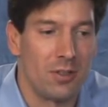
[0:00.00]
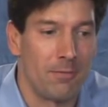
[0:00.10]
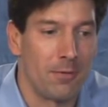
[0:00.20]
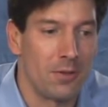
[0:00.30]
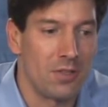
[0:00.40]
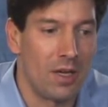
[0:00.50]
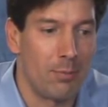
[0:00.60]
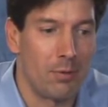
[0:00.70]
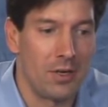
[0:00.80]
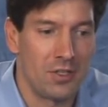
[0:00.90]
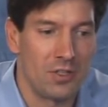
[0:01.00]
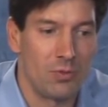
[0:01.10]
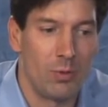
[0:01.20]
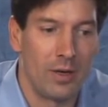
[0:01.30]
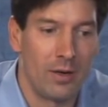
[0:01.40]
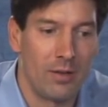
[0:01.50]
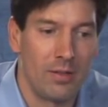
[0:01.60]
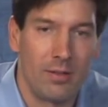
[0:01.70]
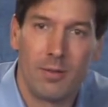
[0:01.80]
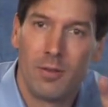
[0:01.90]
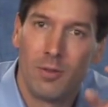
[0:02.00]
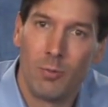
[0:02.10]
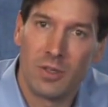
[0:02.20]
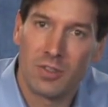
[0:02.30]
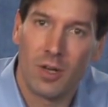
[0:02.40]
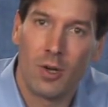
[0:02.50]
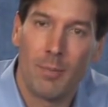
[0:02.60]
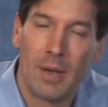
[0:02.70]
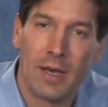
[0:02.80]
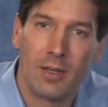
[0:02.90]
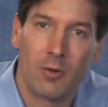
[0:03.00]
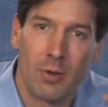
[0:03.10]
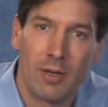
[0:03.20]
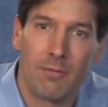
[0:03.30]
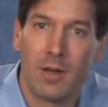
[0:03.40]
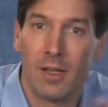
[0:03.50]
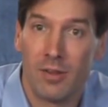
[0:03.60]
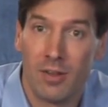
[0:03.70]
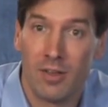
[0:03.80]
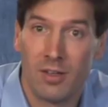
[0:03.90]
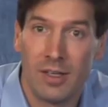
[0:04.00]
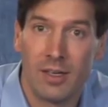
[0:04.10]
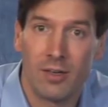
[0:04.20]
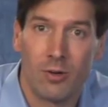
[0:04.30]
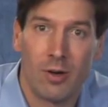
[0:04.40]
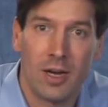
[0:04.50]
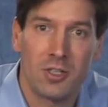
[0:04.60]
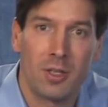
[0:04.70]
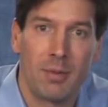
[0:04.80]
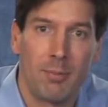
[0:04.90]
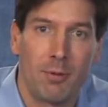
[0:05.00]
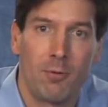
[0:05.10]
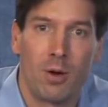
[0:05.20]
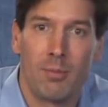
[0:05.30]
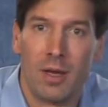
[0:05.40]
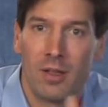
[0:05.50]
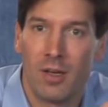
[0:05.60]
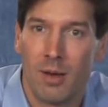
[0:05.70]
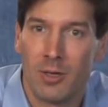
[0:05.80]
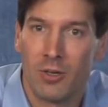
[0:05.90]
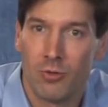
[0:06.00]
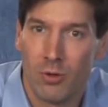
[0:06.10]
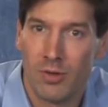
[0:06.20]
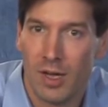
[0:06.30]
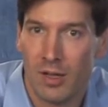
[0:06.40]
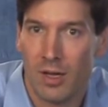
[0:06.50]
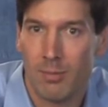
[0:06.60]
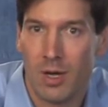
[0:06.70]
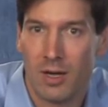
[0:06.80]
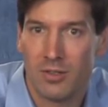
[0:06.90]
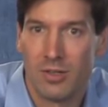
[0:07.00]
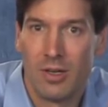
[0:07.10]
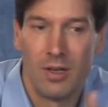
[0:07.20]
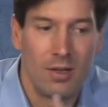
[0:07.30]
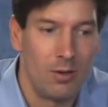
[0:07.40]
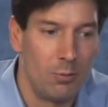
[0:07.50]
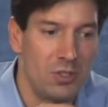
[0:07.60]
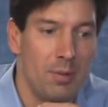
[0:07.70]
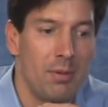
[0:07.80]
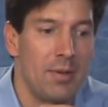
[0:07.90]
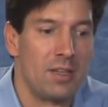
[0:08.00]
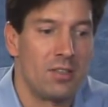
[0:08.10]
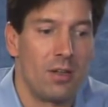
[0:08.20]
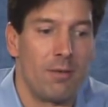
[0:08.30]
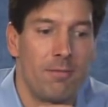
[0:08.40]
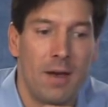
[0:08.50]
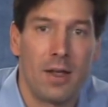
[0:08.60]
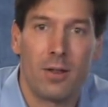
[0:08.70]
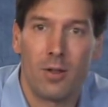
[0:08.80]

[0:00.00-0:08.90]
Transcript: The first operations where we saw Notepad create a file and then delete it are actually being performed by the Common Control dialog box, which implements a file